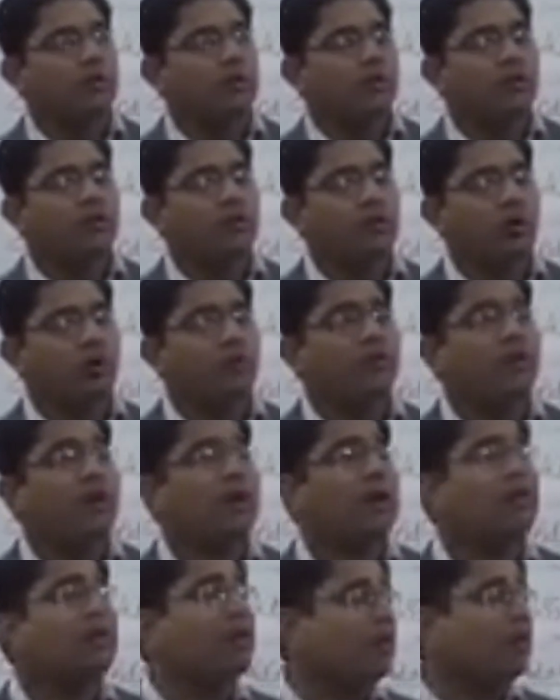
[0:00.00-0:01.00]
rule of
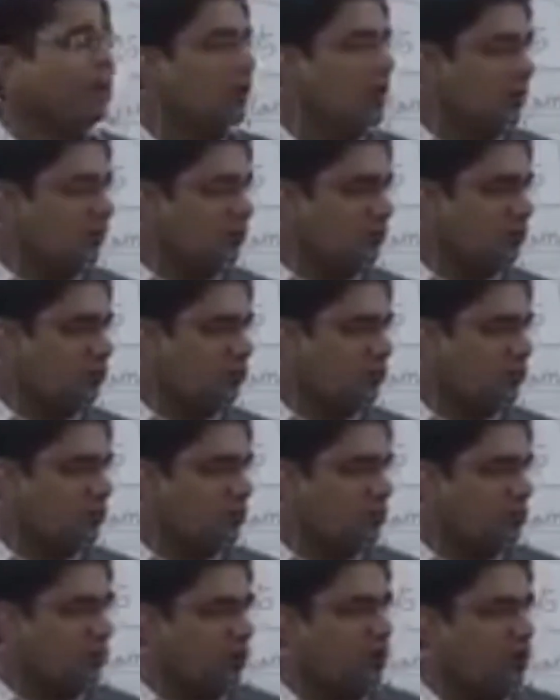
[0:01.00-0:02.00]
arbitrariness.
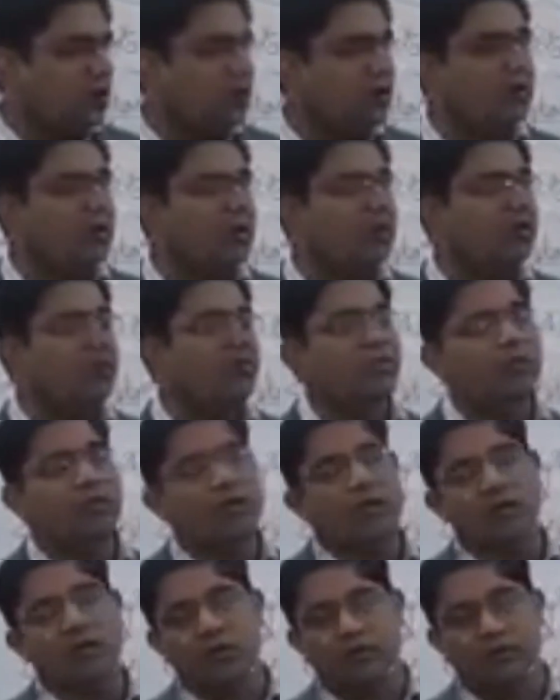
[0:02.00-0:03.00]
Okay, it is against the
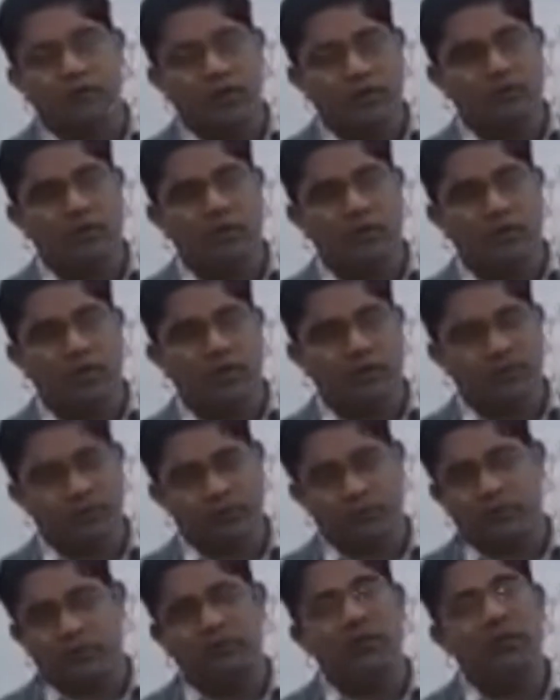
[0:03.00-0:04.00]
theory of arbitrariness.
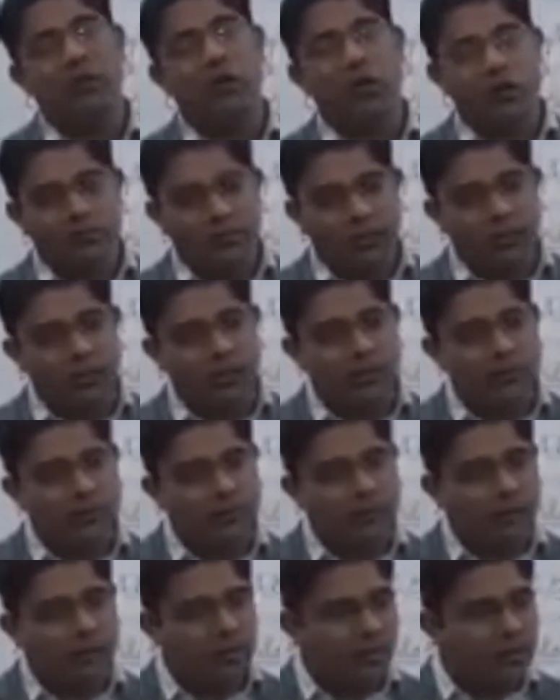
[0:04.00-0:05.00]
There will not be an
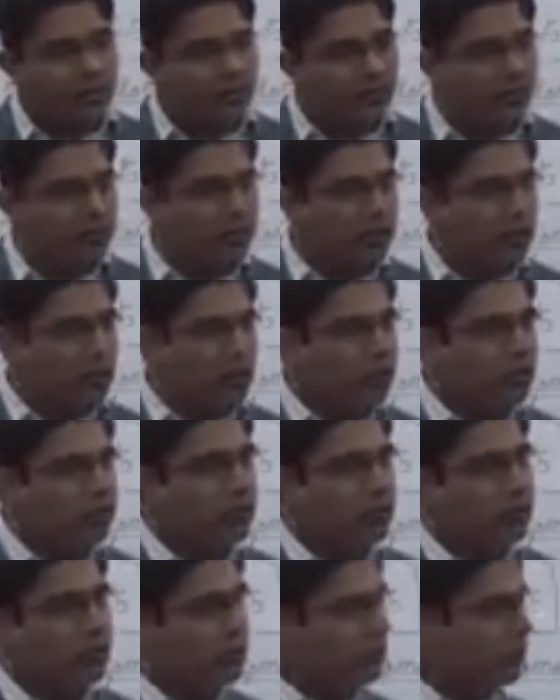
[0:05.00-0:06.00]
arbitrariness.
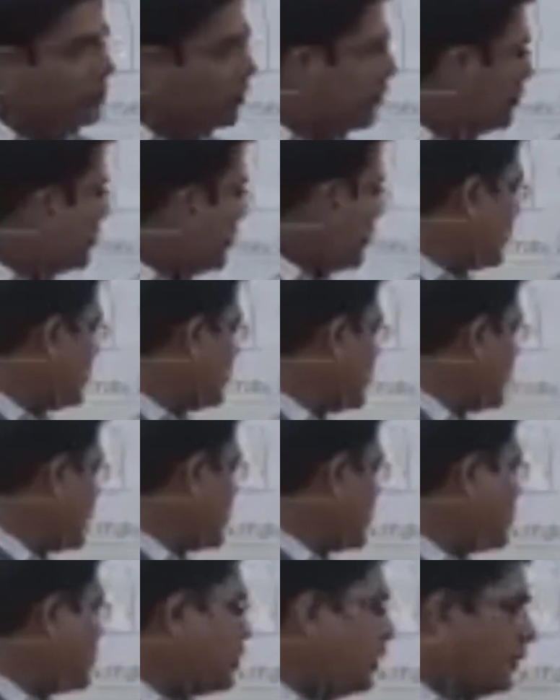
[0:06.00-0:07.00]
So whatever the
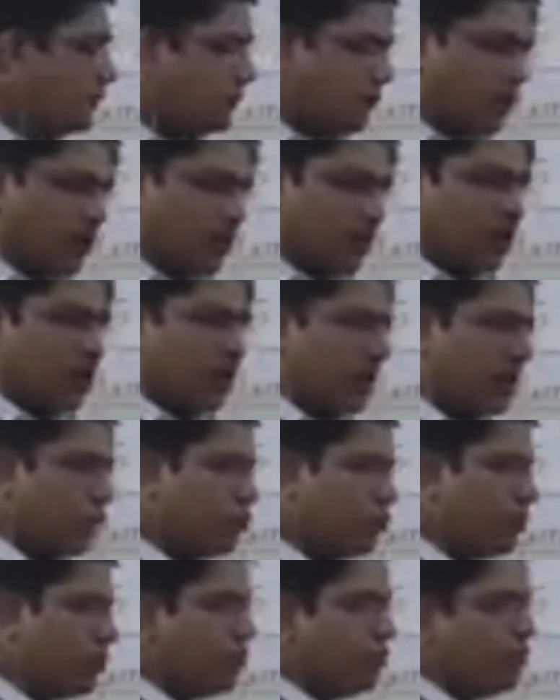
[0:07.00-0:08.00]
rule of law, it has
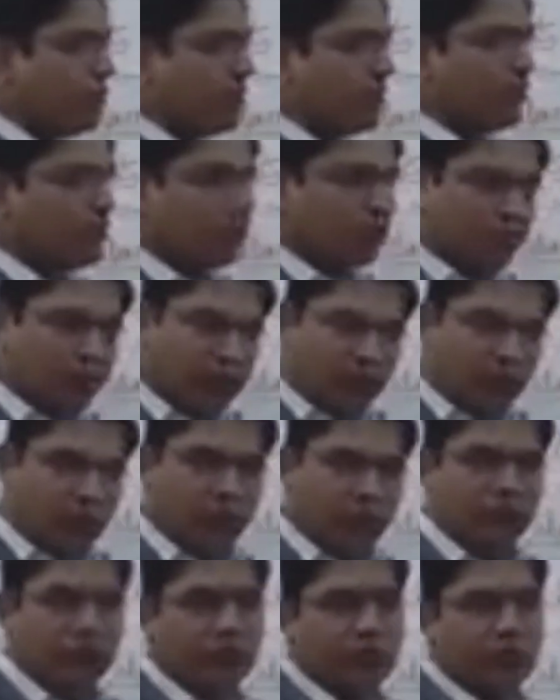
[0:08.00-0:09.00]
to be established by
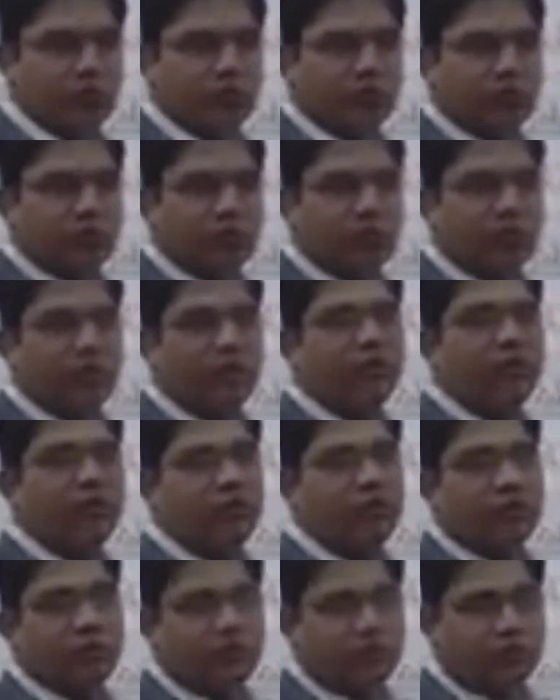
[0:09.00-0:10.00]
constitution. And
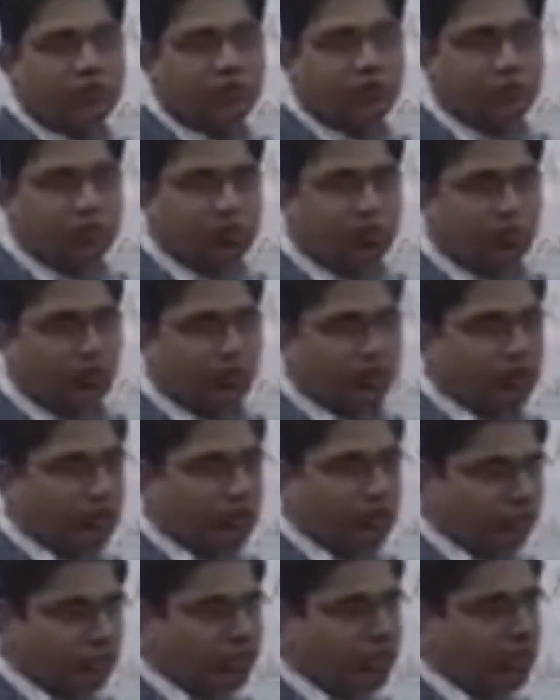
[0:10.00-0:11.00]
when we follow the
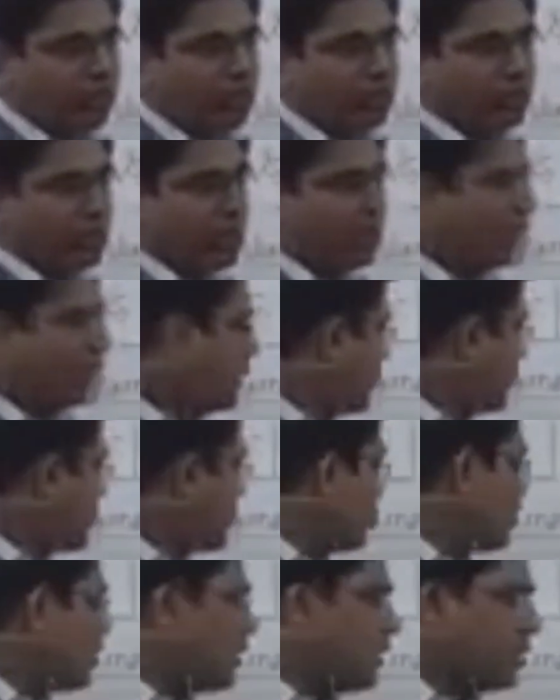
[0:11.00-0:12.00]
constitution, it is
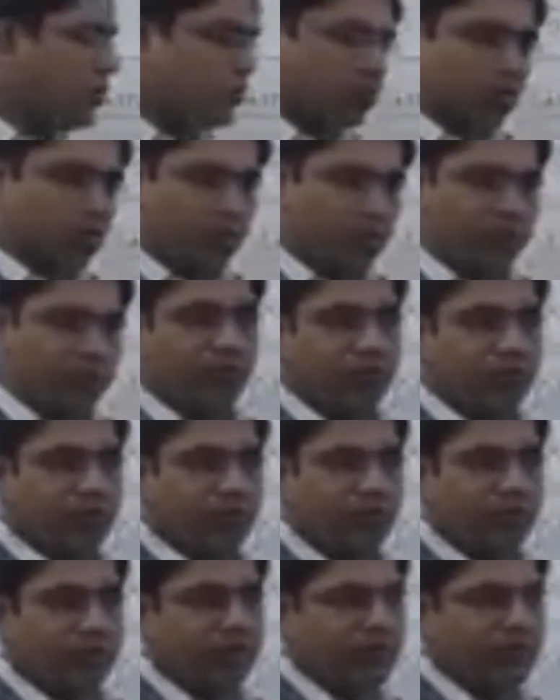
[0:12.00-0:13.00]
called as
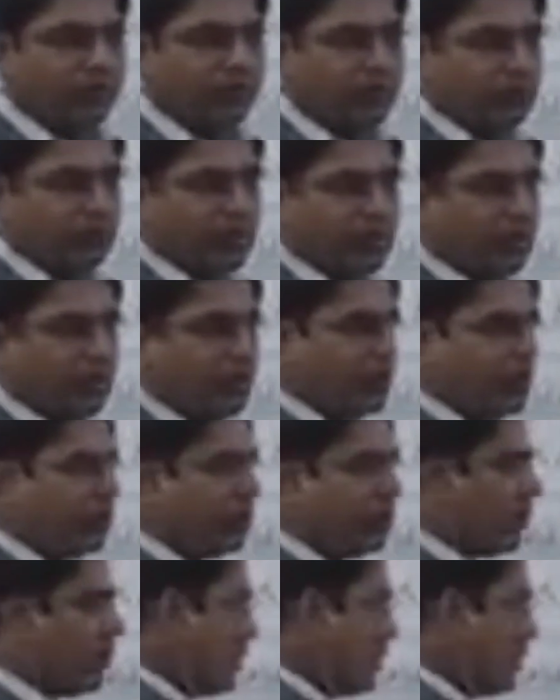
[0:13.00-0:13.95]
constitutionalism. This is